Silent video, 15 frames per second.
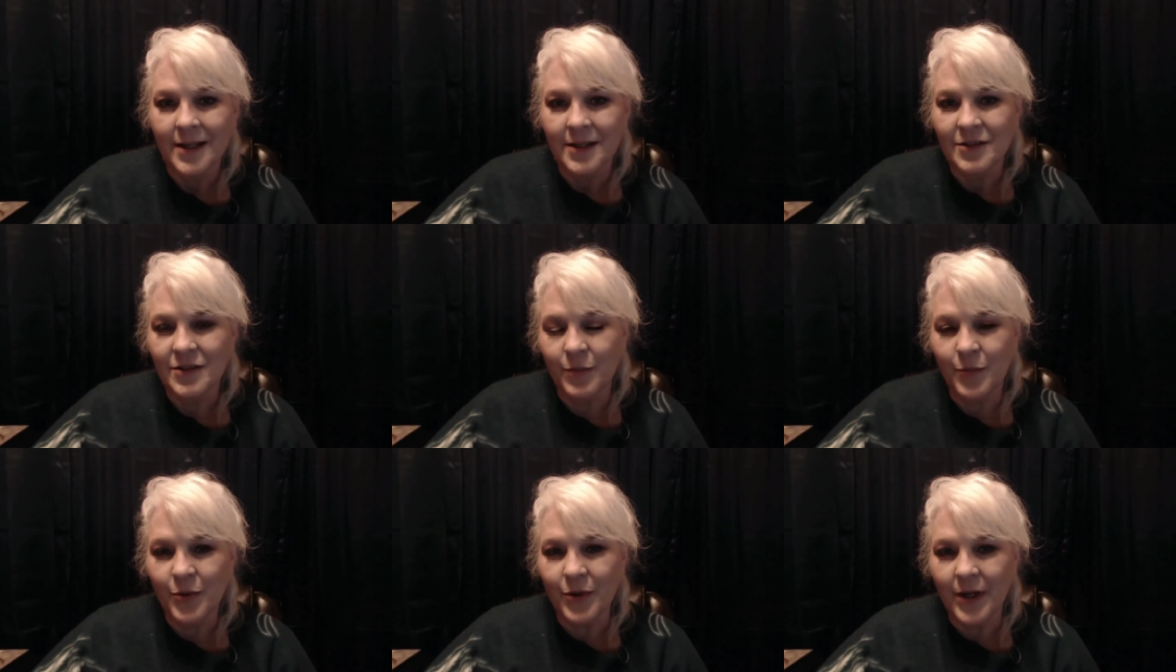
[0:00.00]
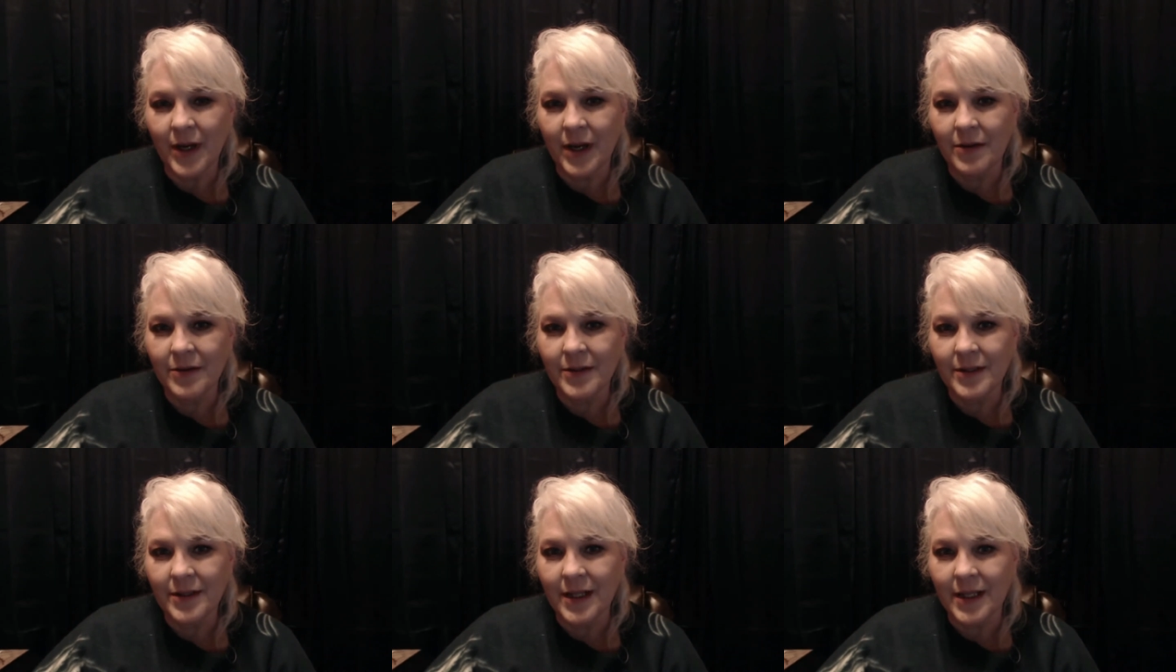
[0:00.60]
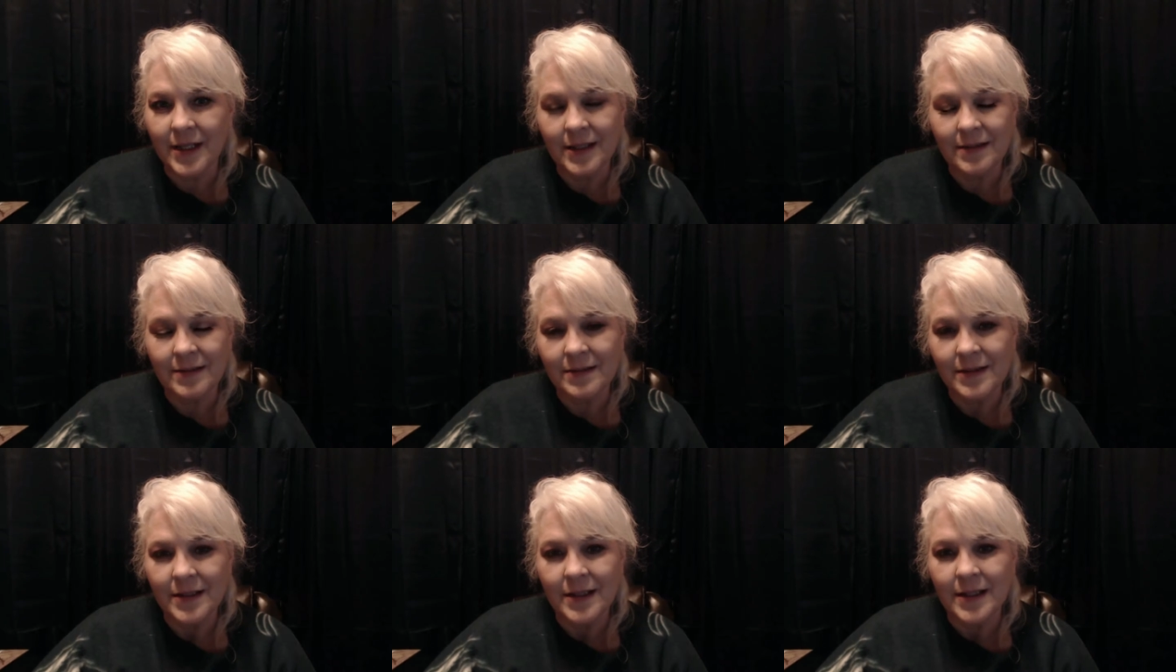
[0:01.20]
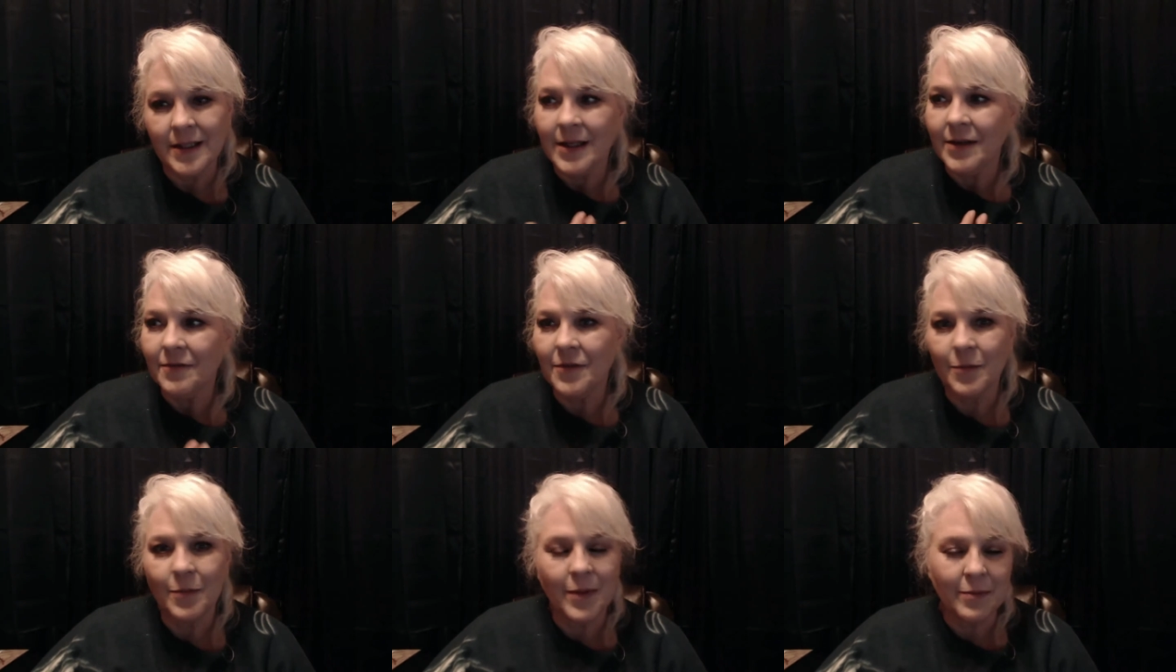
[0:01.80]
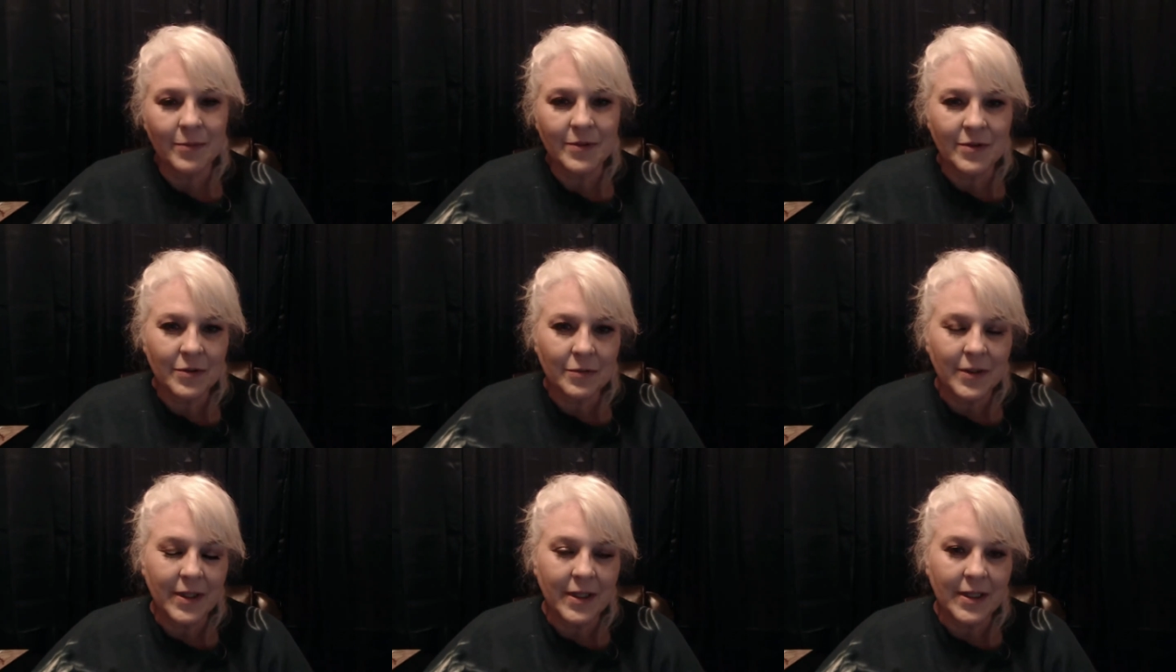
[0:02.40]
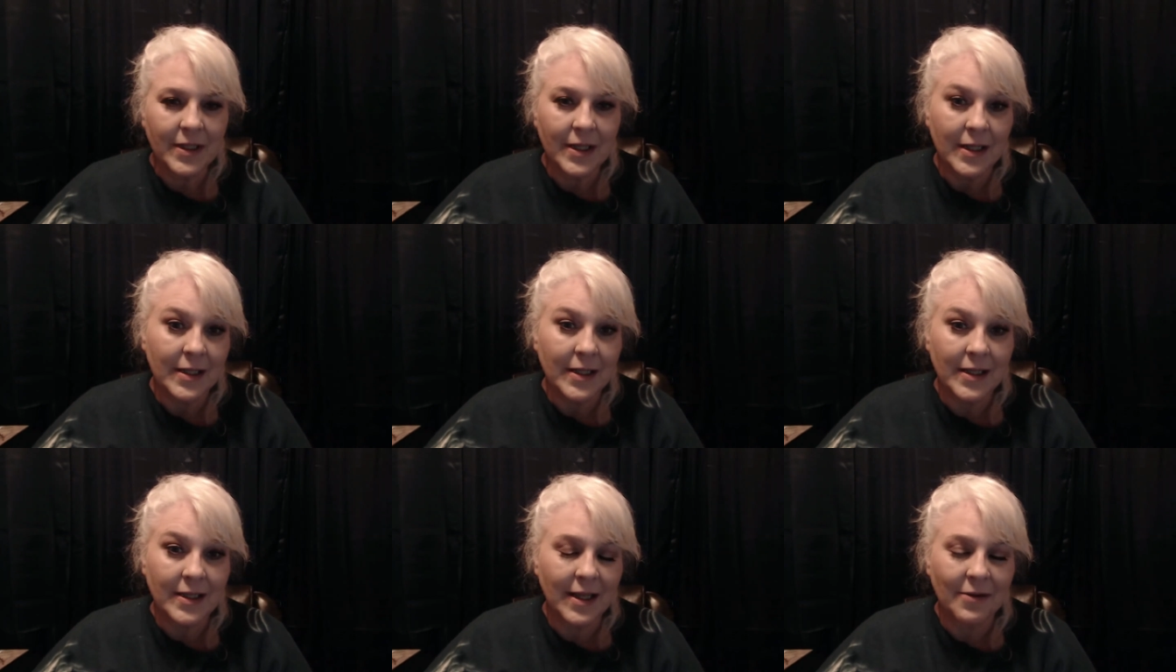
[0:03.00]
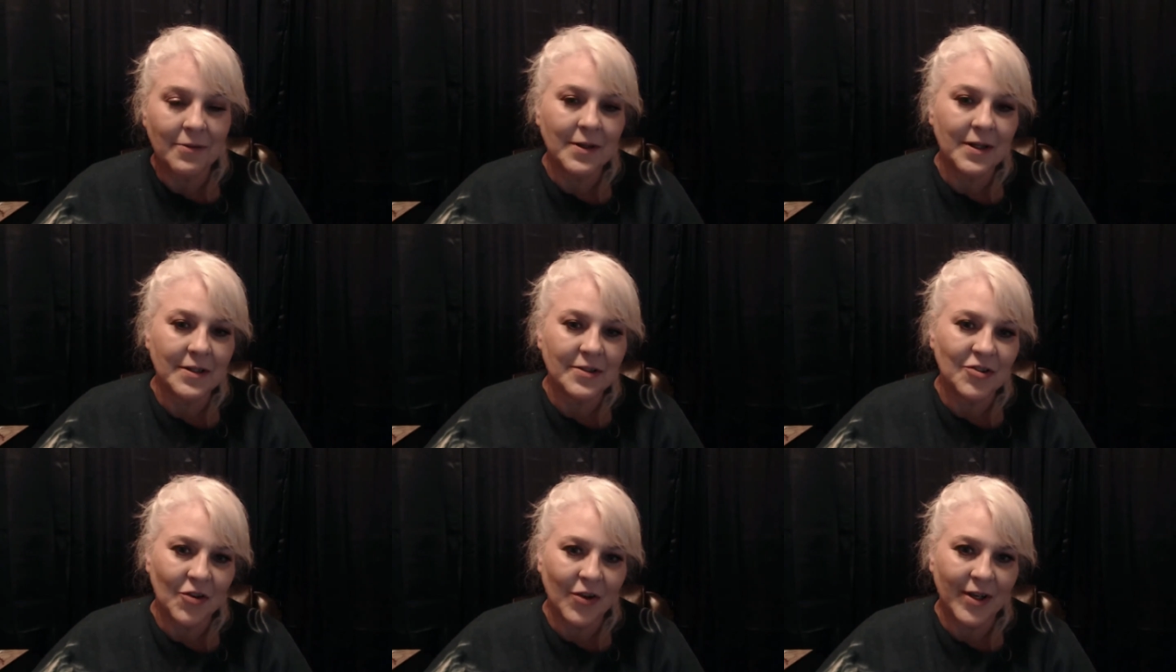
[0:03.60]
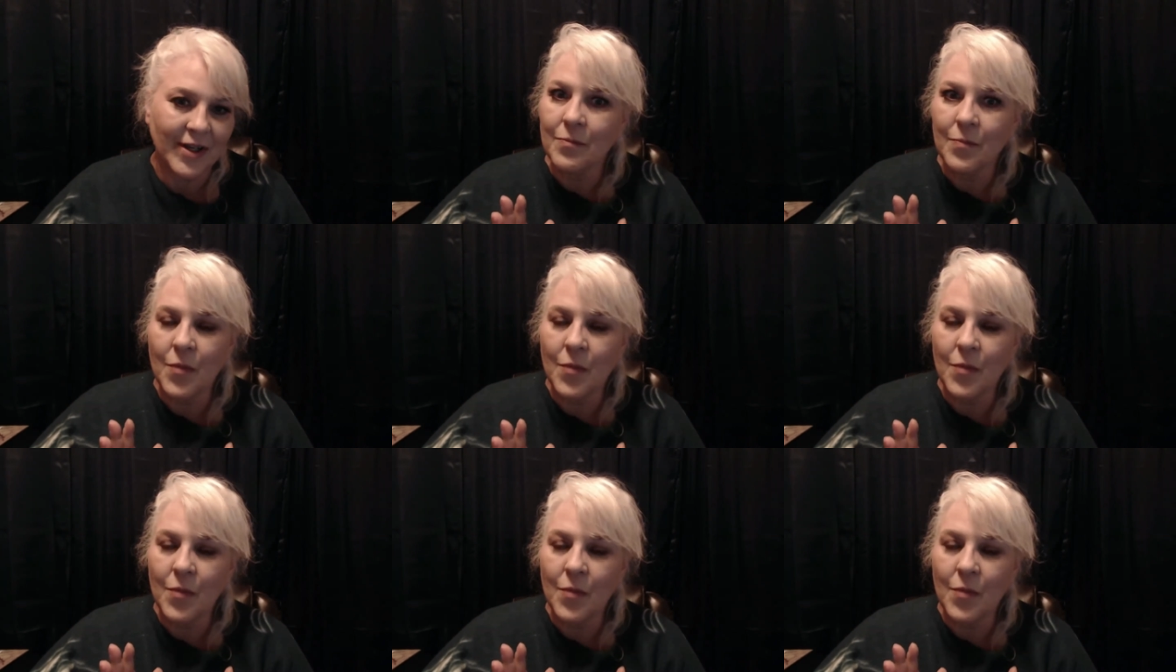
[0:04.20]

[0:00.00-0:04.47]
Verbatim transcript: to put out things for people to read that they would enjoy.